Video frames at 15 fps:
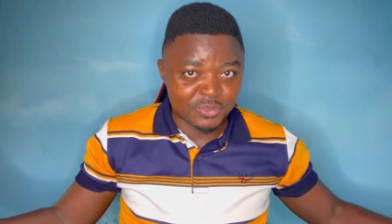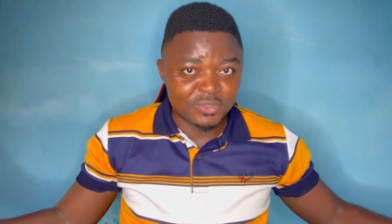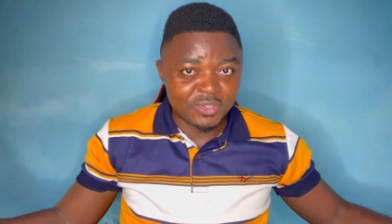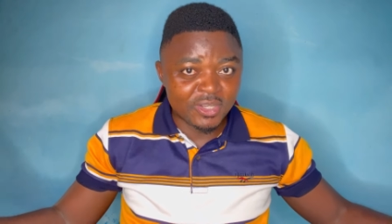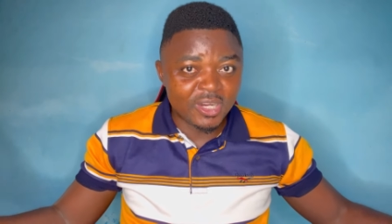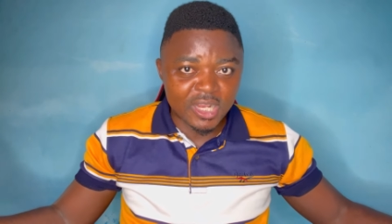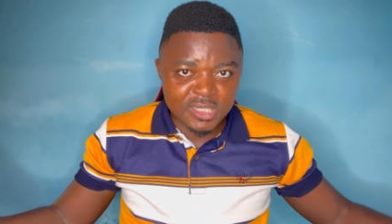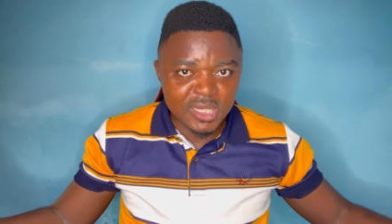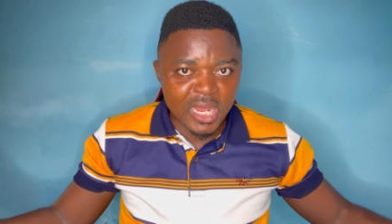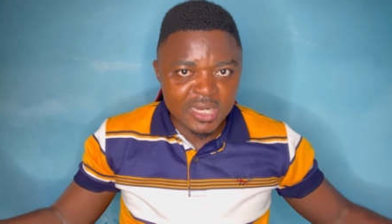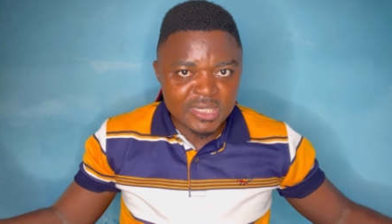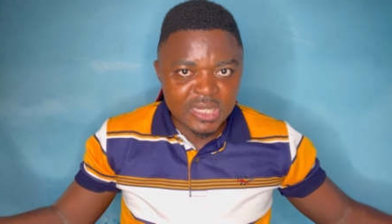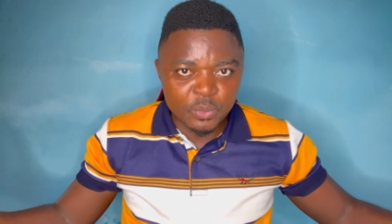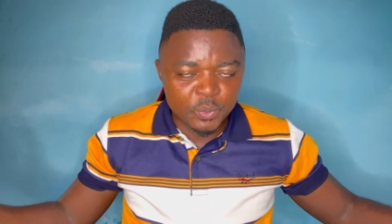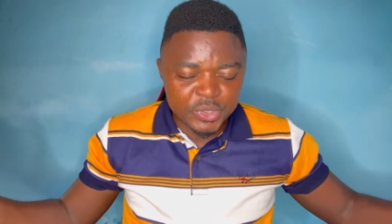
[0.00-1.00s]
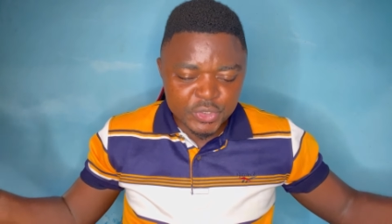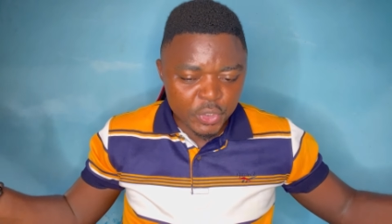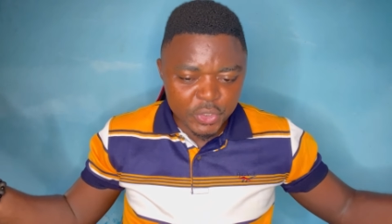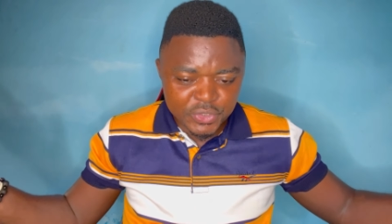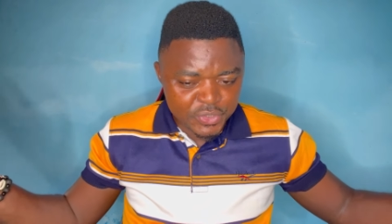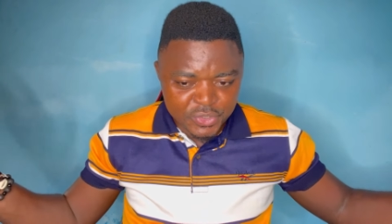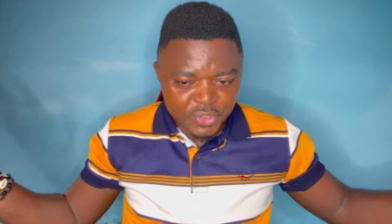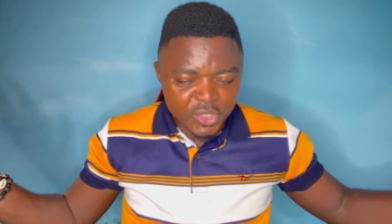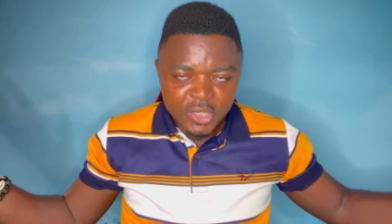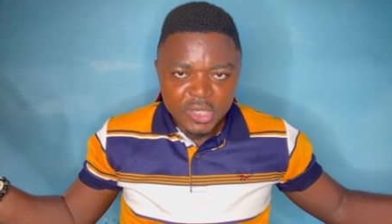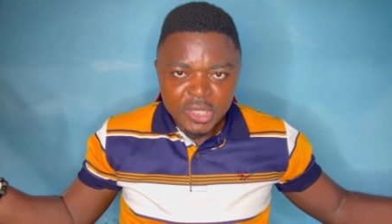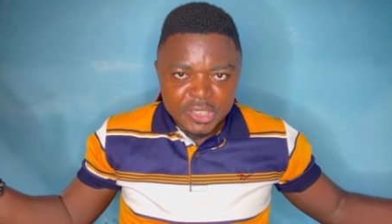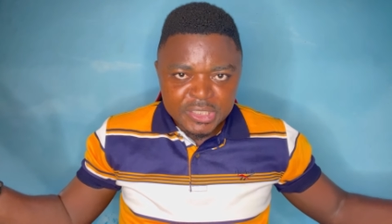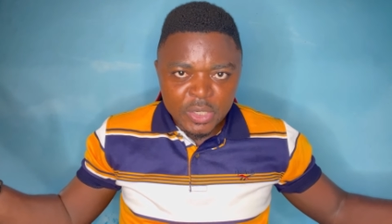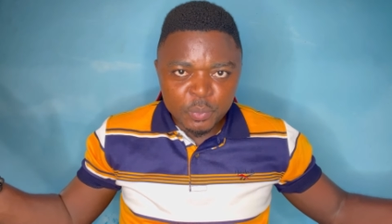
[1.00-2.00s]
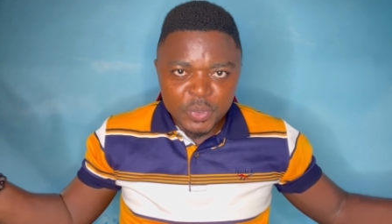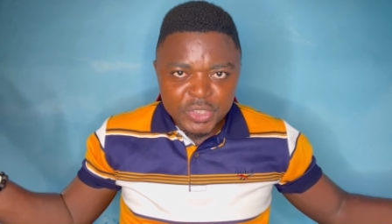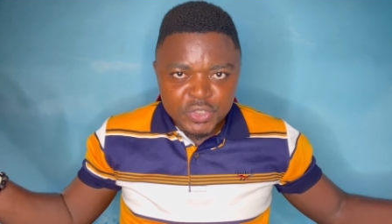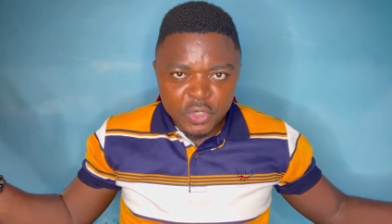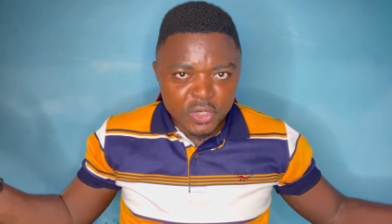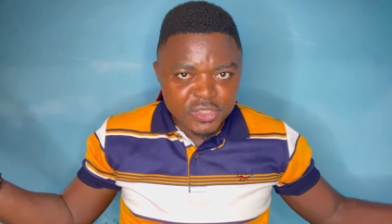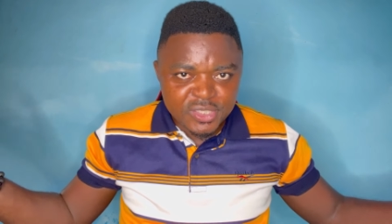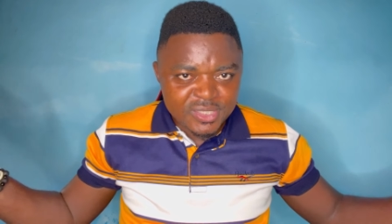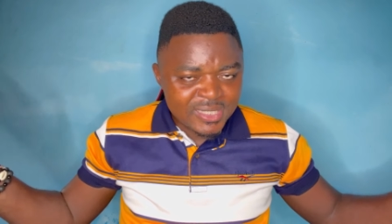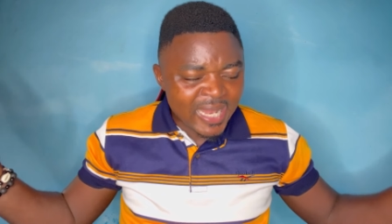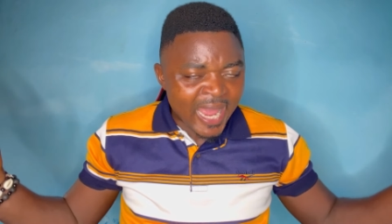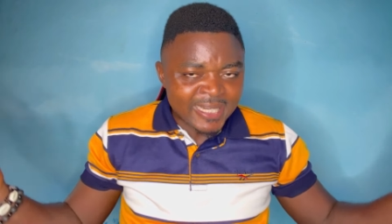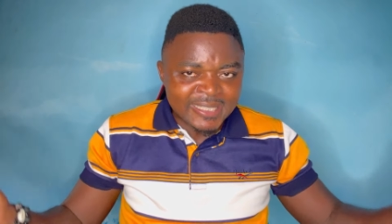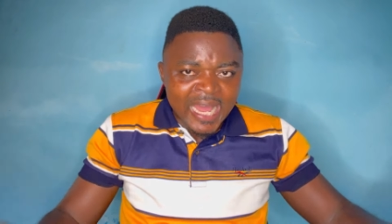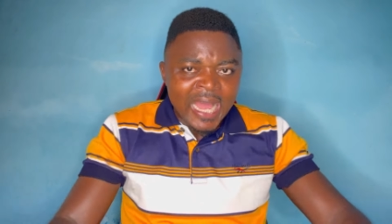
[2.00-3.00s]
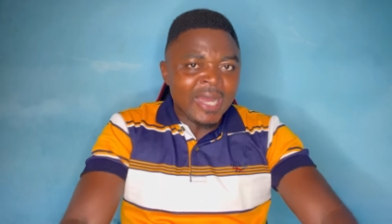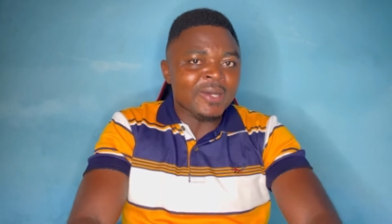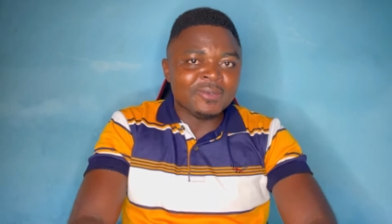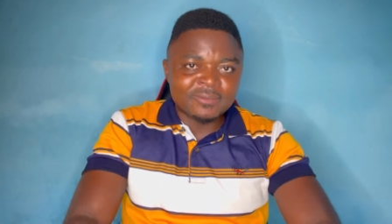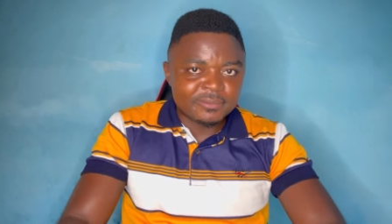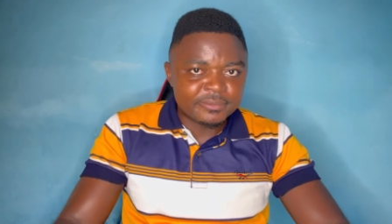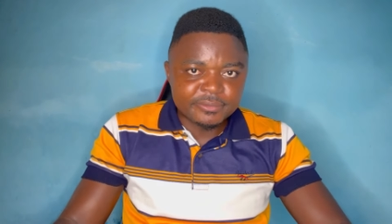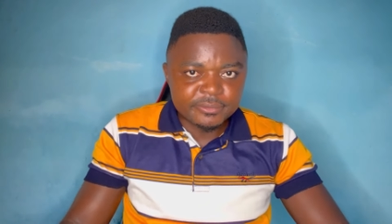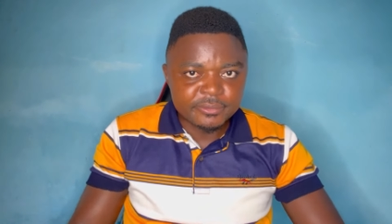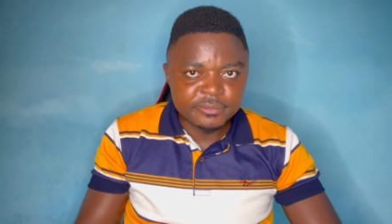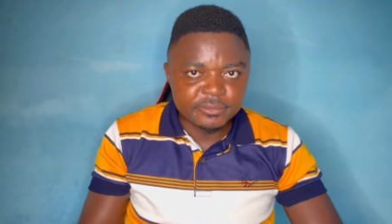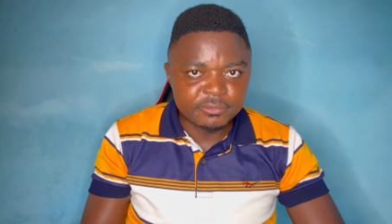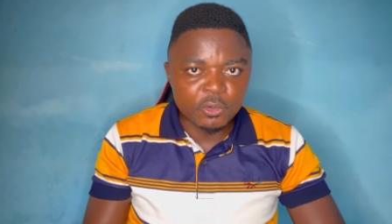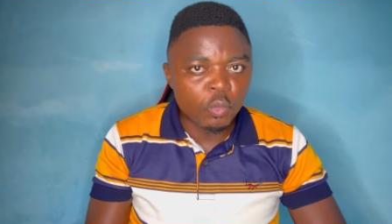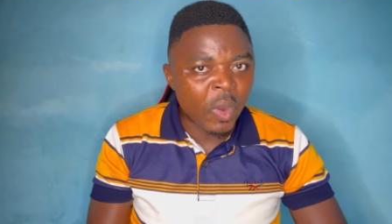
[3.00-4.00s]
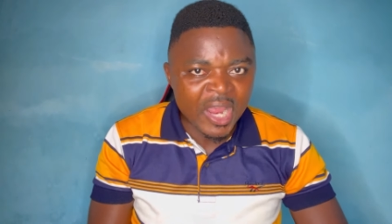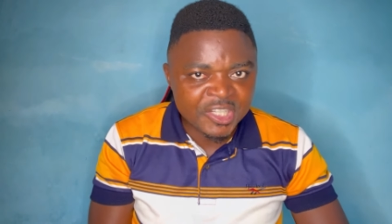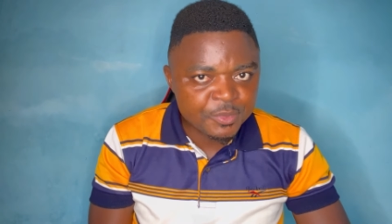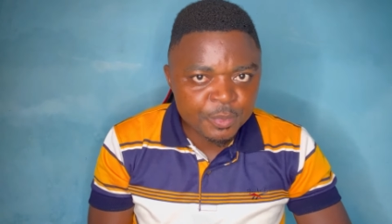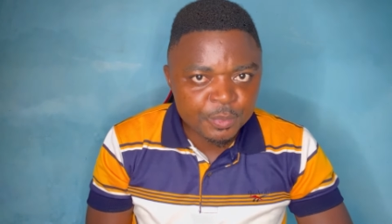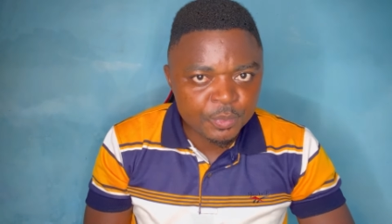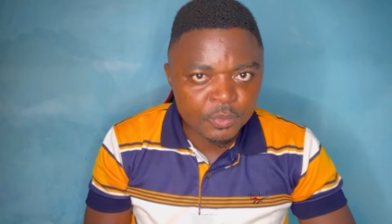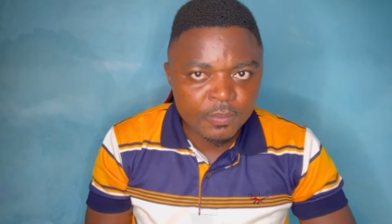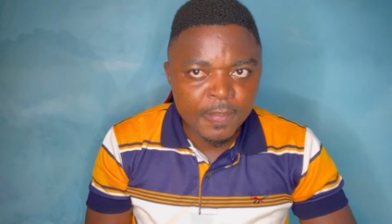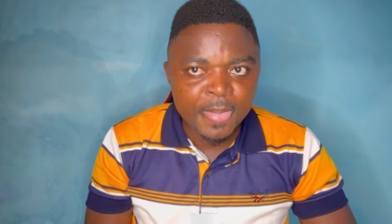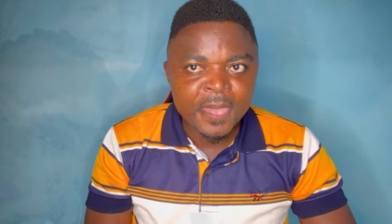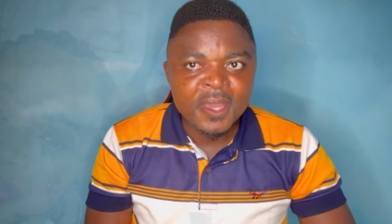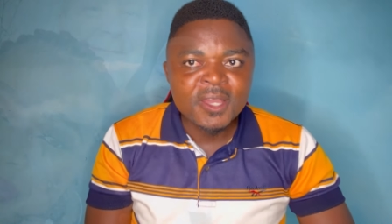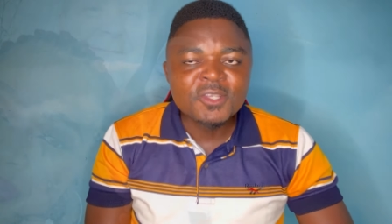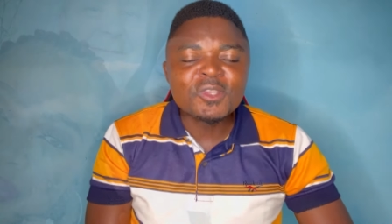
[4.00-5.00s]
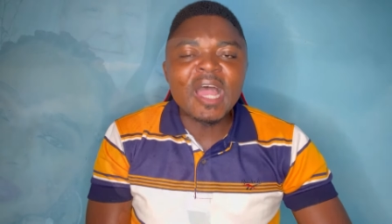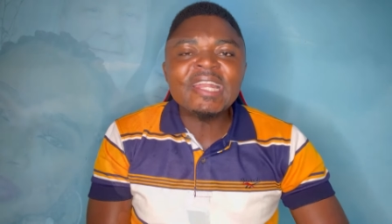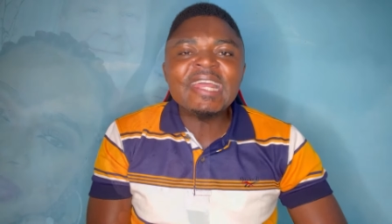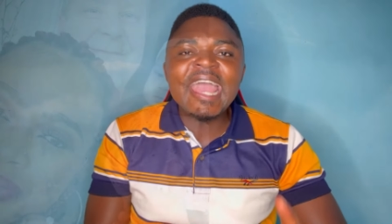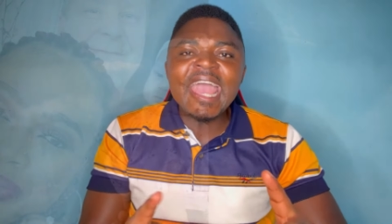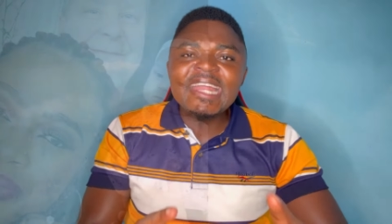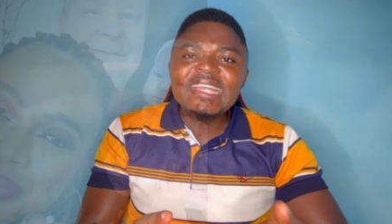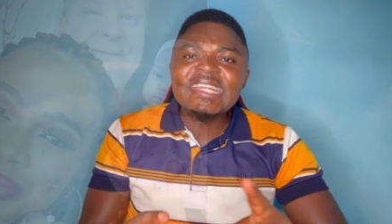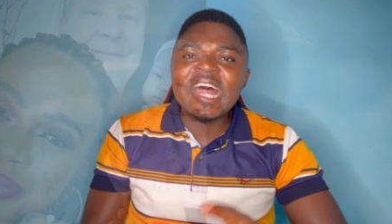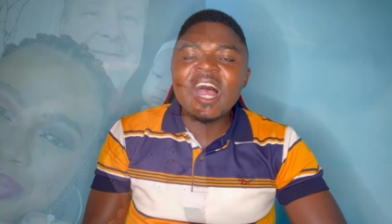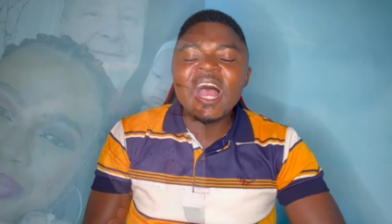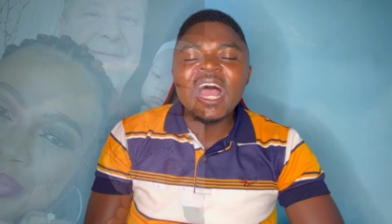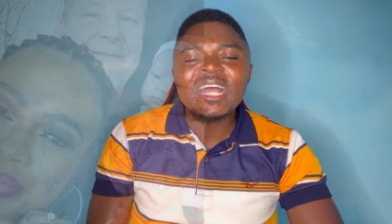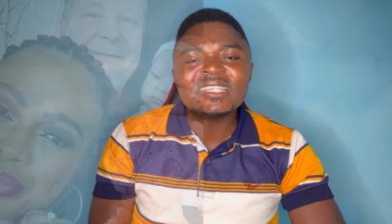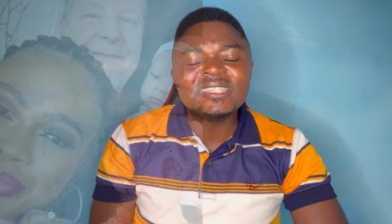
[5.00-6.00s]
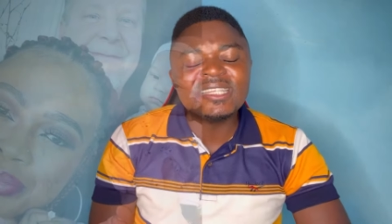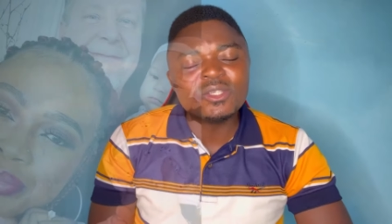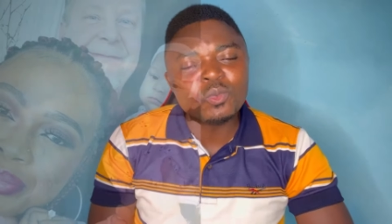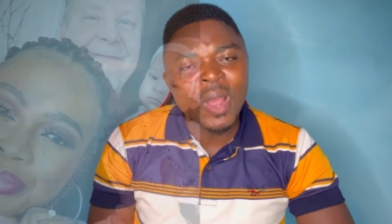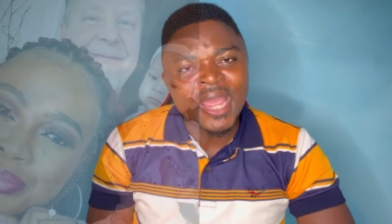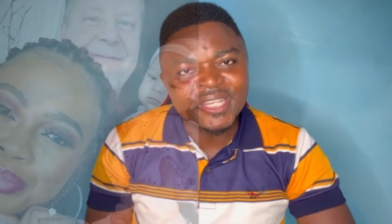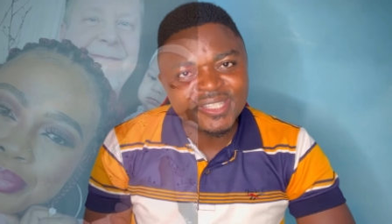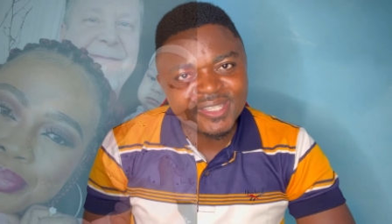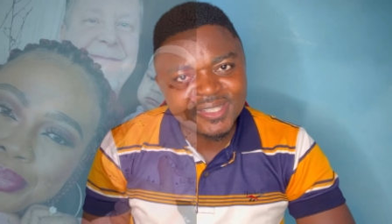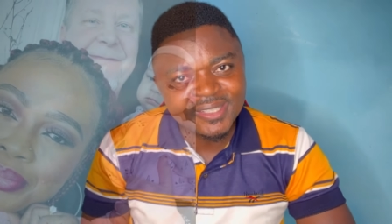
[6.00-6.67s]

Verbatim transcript: You understand? They will just lie down for white people. So at the end, they now ask this white,